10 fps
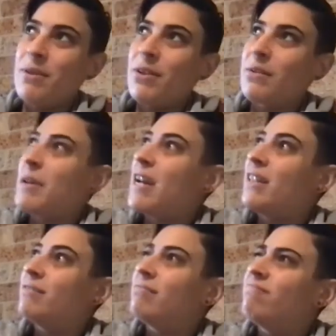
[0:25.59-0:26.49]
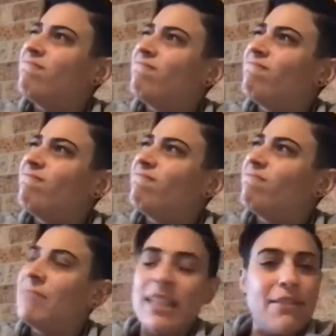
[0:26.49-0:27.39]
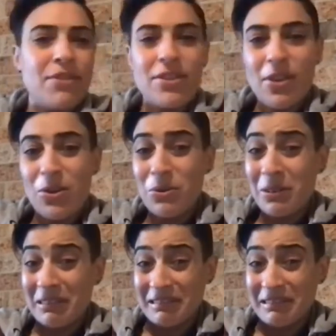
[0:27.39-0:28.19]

I was about 11 years old.